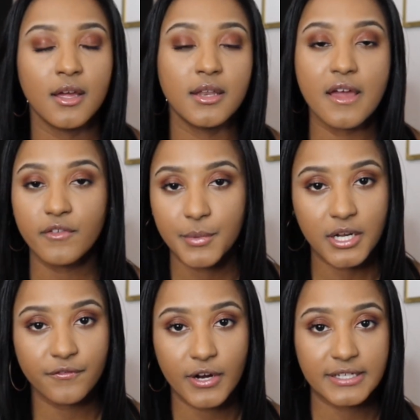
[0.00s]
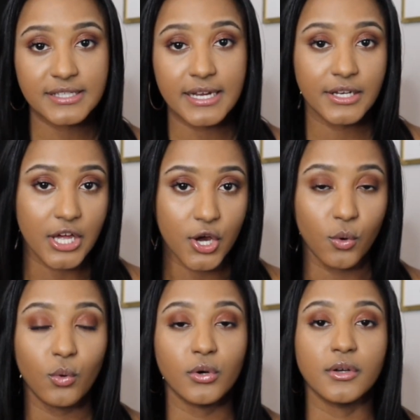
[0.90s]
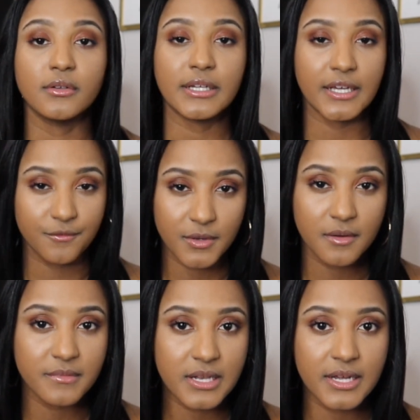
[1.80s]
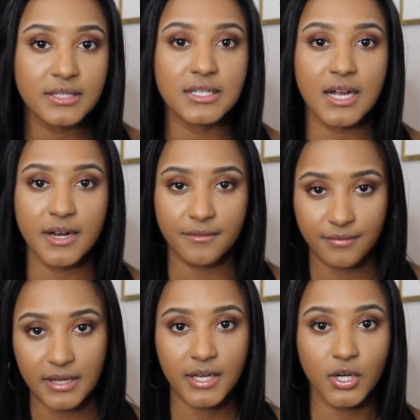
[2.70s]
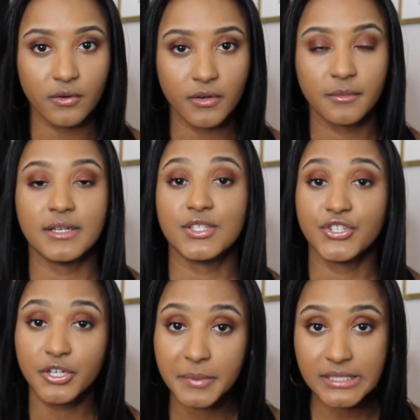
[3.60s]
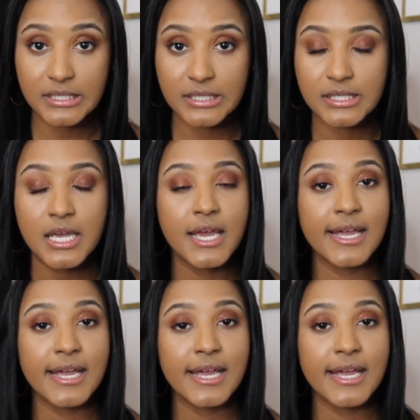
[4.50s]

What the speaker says: Never be afraid to say no, or give me a minute to kind of think it over, because it's your business,